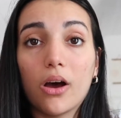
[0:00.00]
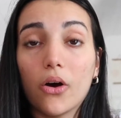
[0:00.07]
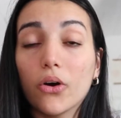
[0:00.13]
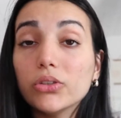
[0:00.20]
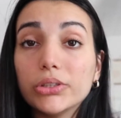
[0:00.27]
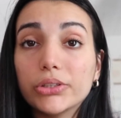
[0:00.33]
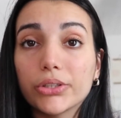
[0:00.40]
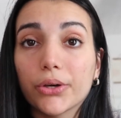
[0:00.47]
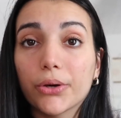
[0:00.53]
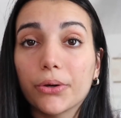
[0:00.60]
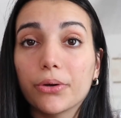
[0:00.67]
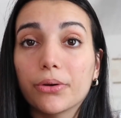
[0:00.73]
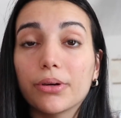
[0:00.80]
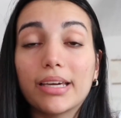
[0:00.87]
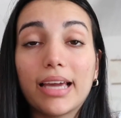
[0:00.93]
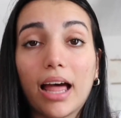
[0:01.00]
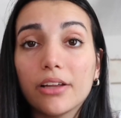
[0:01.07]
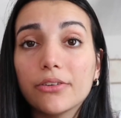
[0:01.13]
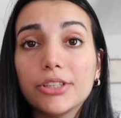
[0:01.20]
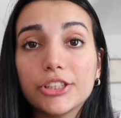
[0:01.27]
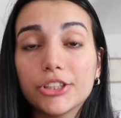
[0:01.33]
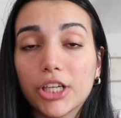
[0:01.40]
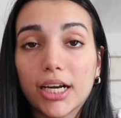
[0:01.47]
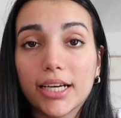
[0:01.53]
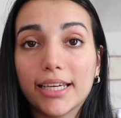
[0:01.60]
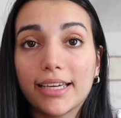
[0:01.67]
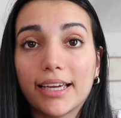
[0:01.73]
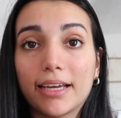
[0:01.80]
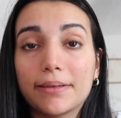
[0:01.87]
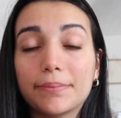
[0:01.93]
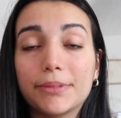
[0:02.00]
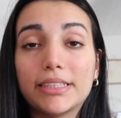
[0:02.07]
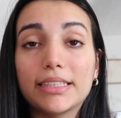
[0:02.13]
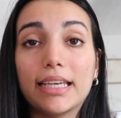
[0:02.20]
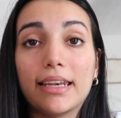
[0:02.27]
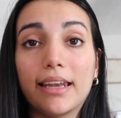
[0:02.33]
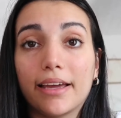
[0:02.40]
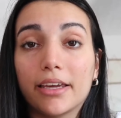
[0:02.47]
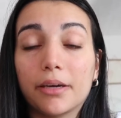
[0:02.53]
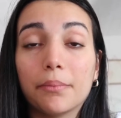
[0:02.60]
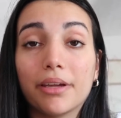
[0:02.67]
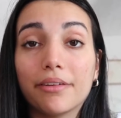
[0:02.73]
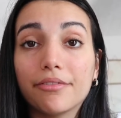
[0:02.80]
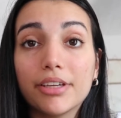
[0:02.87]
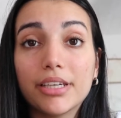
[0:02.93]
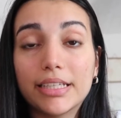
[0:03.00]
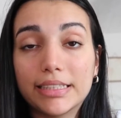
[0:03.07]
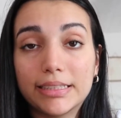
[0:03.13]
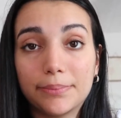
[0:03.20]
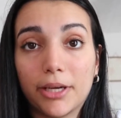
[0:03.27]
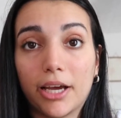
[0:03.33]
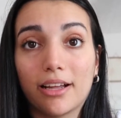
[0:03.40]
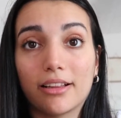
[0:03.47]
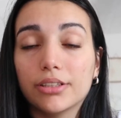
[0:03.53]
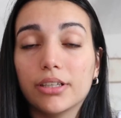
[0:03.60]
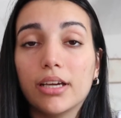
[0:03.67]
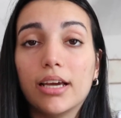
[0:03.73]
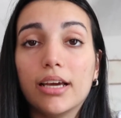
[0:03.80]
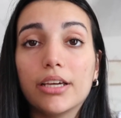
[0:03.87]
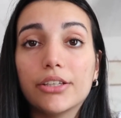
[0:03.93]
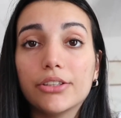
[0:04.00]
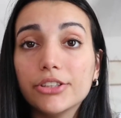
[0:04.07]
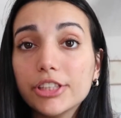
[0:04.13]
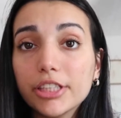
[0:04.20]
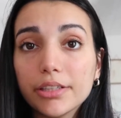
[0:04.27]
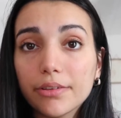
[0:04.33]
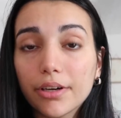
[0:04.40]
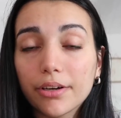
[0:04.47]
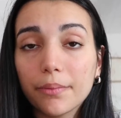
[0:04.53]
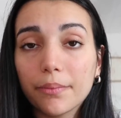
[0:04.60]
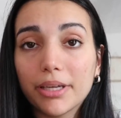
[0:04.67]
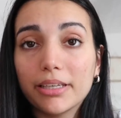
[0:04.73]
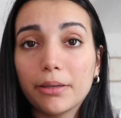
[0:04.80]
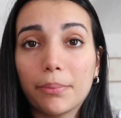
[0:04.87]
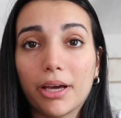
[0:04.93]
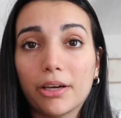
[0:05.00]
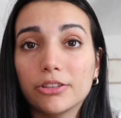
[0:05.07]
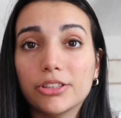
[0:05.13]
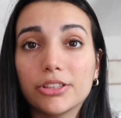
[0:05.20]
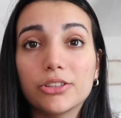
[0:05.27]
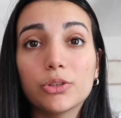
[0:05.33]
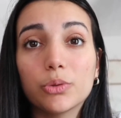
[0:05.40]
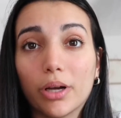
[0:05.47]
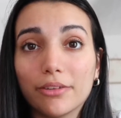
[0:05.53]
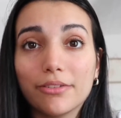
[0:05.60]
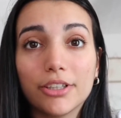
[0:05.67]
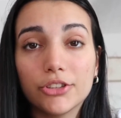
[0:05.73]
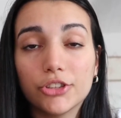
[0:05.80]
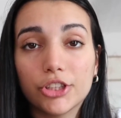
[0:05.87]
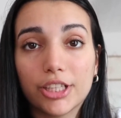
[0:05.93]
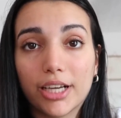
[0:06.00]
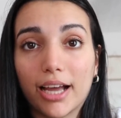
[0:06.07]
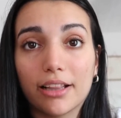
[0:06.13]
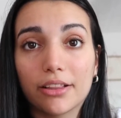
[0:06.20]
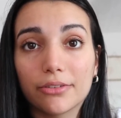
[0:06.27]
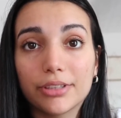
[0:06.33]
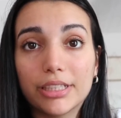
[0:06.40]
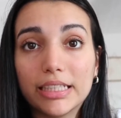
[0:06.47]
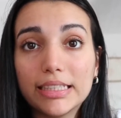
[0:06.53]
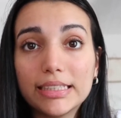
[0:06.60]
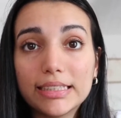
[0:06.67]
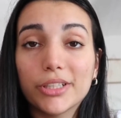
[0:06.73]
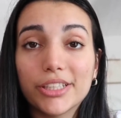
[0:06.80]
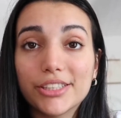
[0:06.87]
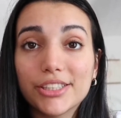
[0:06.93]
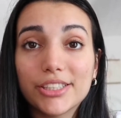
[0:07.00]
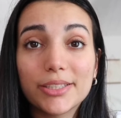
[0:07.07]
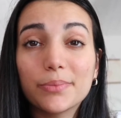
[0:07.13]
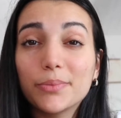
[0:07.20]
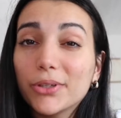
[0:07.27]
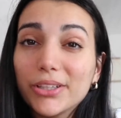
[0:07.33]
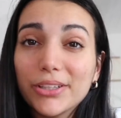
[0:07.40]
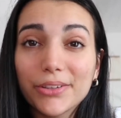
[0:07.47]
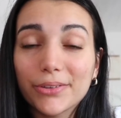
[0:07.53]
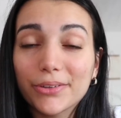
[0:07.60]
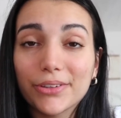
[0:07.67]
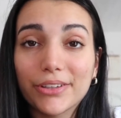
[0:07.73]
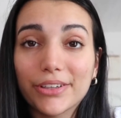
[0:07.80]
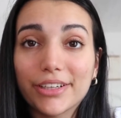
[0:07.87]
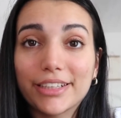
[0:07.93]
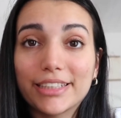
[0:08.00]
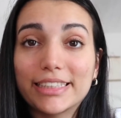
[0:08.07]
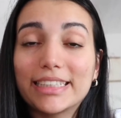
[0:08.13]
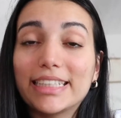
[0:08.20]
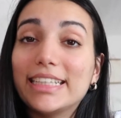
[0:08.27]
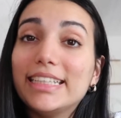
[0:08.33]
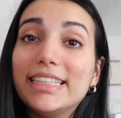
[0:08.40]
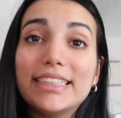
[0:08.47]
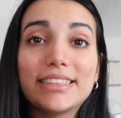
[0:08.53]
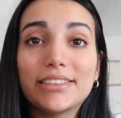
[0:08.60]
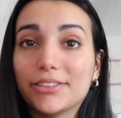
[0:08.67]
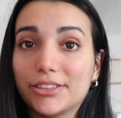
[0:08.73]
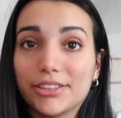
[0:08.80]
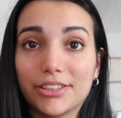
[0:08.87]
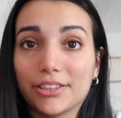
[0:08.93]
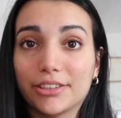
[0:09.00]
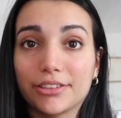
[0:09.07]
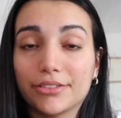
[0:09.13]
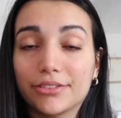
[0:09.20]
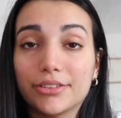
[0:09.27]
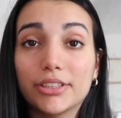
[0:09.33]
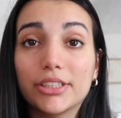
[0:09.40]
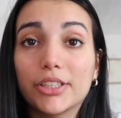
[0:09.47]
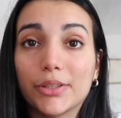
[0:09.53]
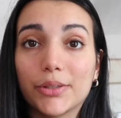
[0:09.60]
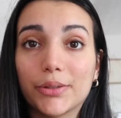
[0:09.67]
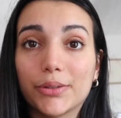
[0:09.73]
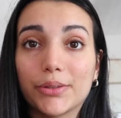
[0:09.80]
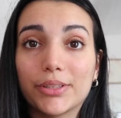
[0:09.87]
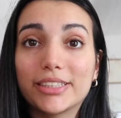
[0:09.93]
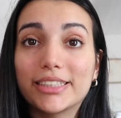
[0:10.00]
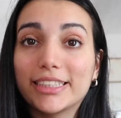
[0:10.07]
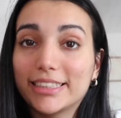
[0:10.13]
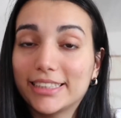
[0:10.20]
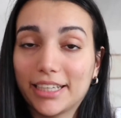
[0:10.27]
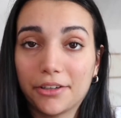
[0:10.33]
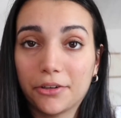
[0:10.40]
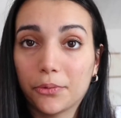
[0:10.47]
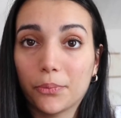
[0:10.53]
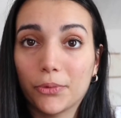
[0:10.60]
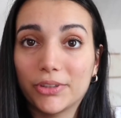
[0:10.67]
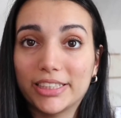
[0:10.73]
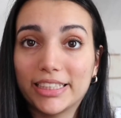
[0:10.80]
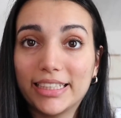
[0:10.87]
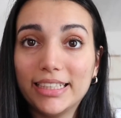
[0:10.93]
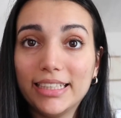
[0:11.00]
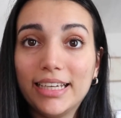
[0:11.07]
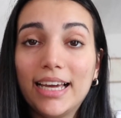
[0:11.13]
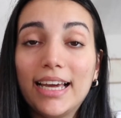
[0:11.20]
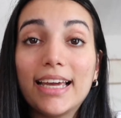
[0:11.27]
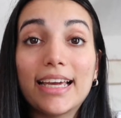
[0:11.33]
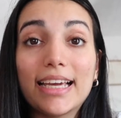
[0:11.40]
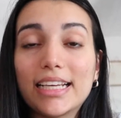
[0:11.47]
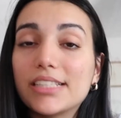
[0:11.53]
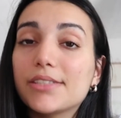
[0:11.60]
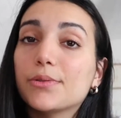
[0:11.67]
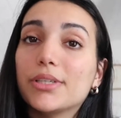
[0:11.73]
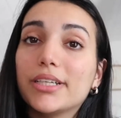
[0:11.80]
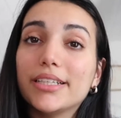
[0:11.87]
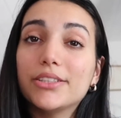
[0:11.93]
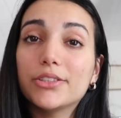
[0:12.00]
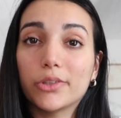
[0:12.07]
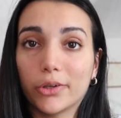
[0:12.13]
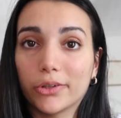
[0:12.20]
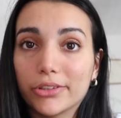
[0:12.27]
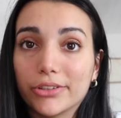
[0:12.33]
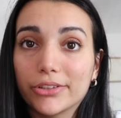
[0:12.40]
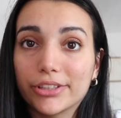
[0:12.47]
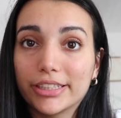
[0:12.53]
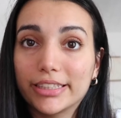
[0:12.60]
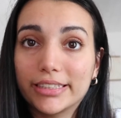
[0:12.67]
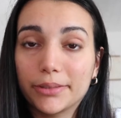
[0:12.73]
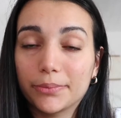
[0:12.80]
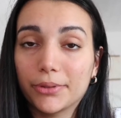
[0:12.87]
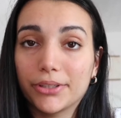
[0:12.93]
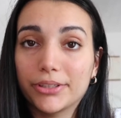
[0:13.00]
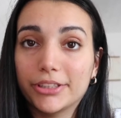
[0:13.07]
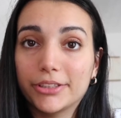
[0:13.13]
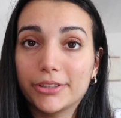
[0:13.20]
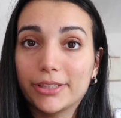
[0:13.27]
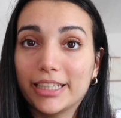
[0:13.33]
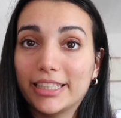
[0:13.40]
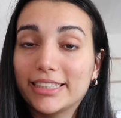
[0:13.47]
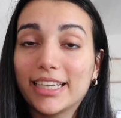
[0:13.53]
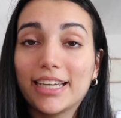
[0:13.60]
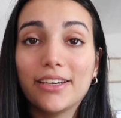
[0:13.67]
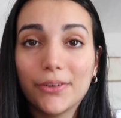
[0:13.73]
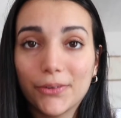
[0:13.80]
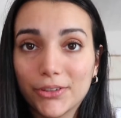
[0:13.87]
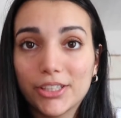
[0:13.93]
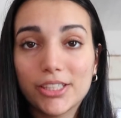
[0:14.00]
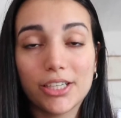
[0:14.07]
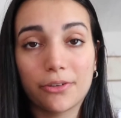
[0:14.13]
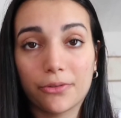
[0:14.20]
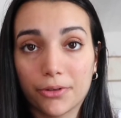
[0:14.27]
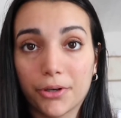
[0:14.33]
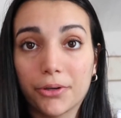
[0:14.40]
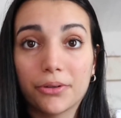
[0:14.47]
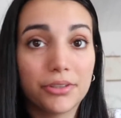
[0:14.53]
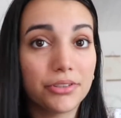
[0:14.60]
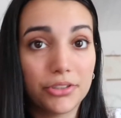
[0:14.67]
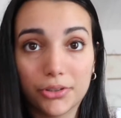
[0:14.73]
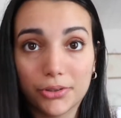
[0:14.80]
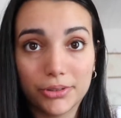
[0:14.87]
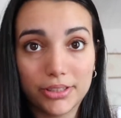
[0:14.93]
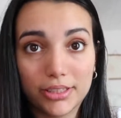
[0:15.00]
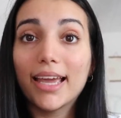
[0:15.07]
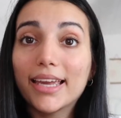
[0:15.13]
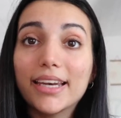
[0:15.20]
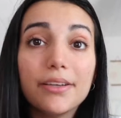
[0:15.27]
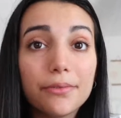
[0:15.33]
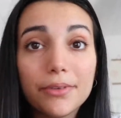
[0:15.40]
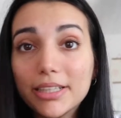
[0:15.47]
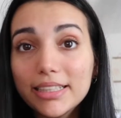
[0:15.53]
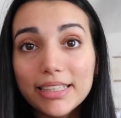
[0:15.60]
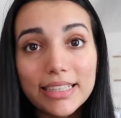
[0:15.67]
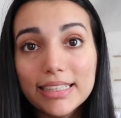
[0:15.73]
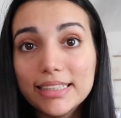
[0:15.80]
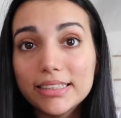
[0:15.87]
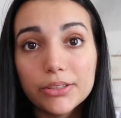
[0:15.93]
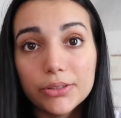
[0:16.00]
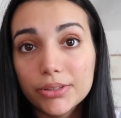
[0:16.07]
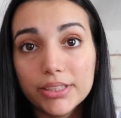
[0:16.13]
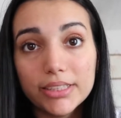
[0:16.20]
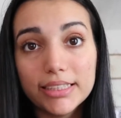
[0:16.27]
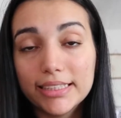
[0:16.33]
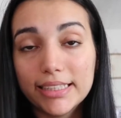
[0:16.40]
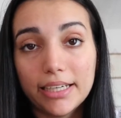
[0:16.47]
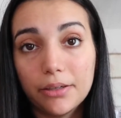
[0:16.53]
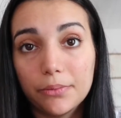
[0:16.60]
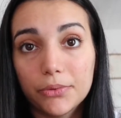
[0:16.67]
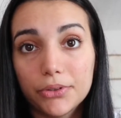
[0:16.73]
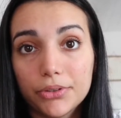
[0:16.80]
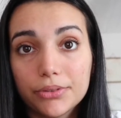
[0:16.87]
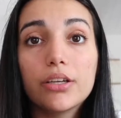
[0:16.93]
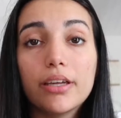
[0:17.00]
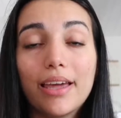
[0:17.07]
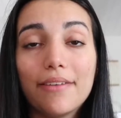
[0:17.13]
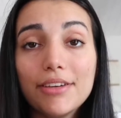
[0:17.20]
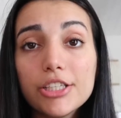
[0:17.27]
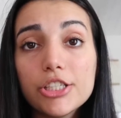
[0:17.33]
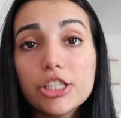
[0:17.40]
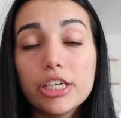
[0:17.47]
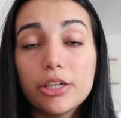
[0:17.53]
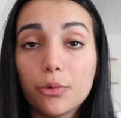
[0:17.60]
Also, calorie tracking apps like MyFitnessPal usually recommend about 1200 calories, which, spoiler alert, is not enough to sustain your body. It's what a toddler is supposed to eat and not a grown adult. And it really is not sustainable. Eventually,